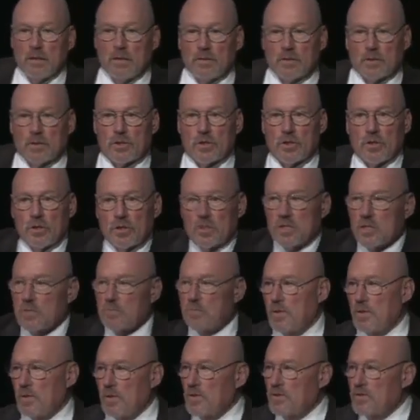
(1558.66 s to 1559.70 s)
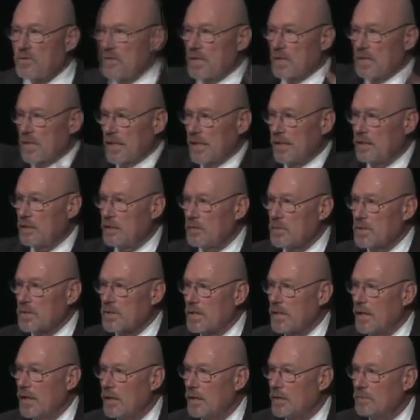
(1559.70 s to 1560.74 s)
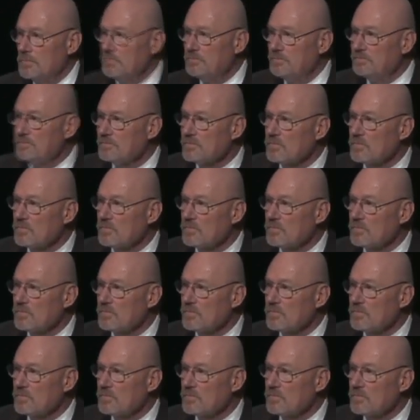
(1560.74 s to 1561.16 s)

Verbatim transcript: The church is birthed, the kingdom has come,